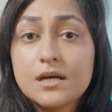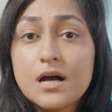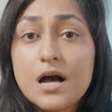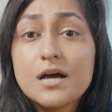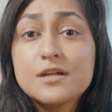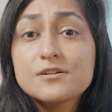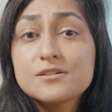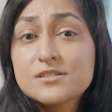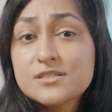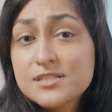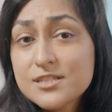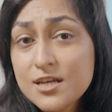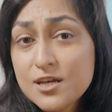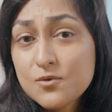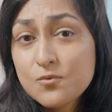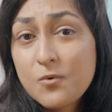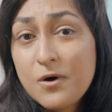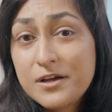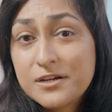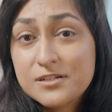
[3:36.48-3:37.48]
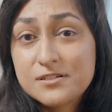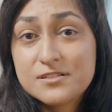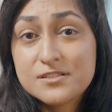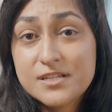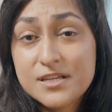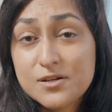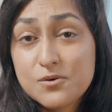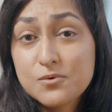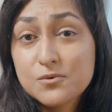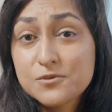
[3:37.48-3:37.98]
understand why your
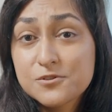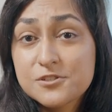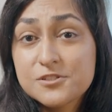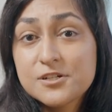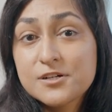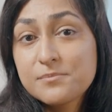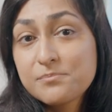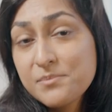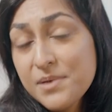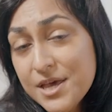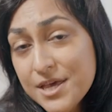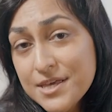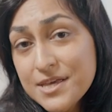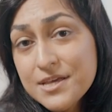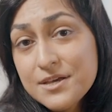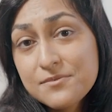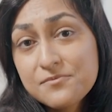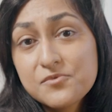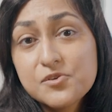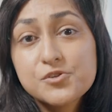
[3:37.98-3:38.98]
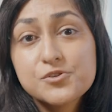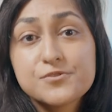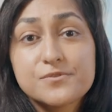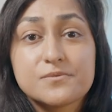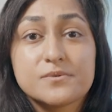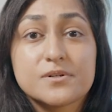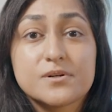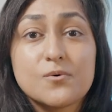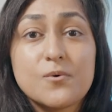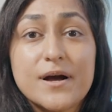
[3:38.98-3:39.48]
stakeholders are making a feature
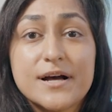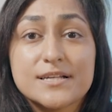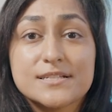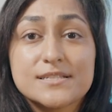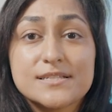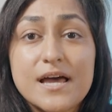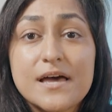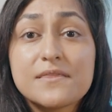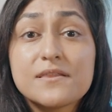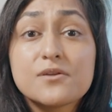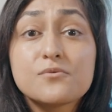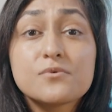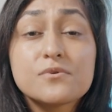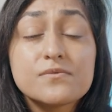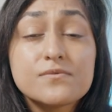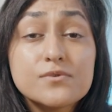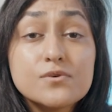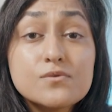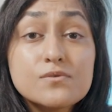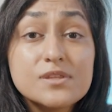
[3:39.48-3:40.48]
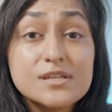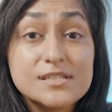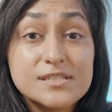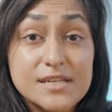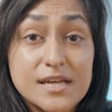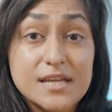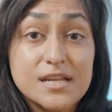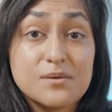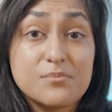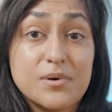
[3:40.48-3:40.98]
request and then review the
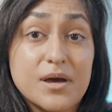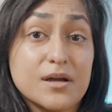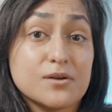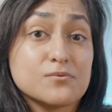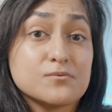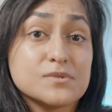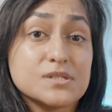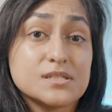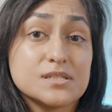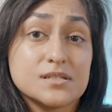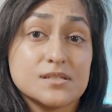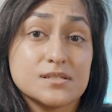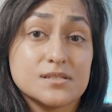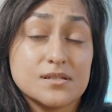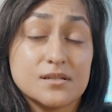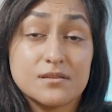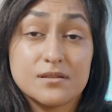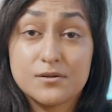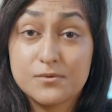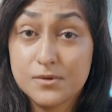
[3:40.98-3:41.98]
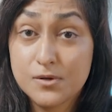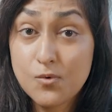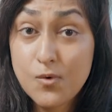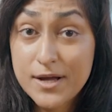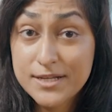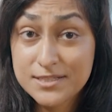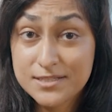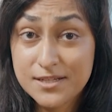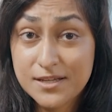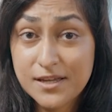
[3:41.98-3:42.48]
data-backed reasons that they're
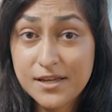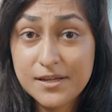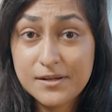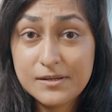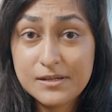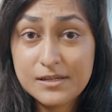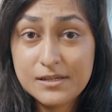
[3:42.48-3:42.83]
requesting it.